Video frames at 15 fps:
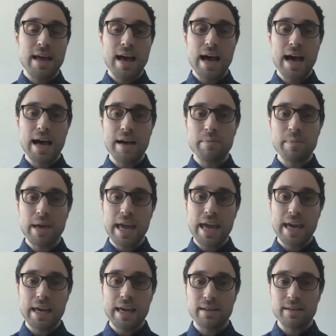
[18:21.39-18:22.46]

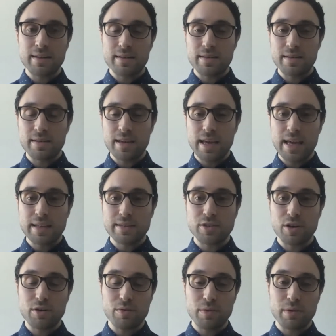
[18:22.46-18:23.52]
And
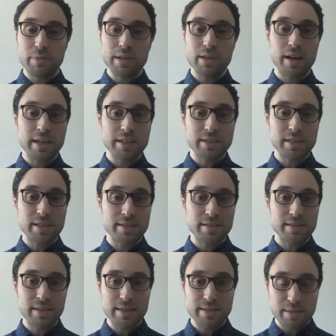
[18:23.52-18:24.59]
so when we launched
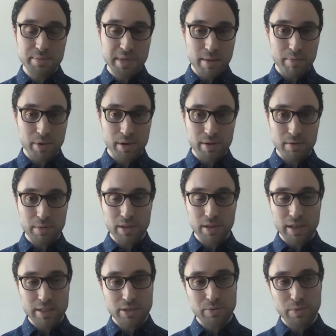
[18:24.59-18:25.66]
in September, we
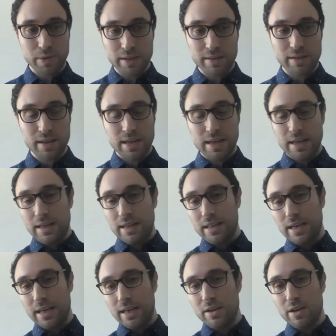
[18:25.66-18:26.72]
launched with
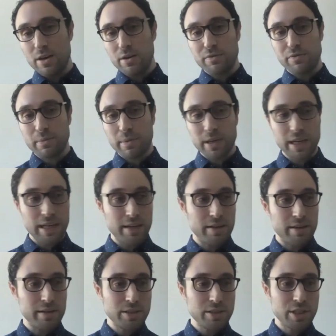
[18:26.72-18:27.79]
a note from our
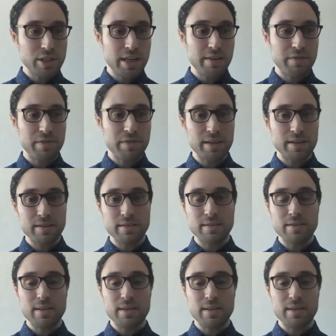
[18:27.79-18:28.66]
editor-in-chief and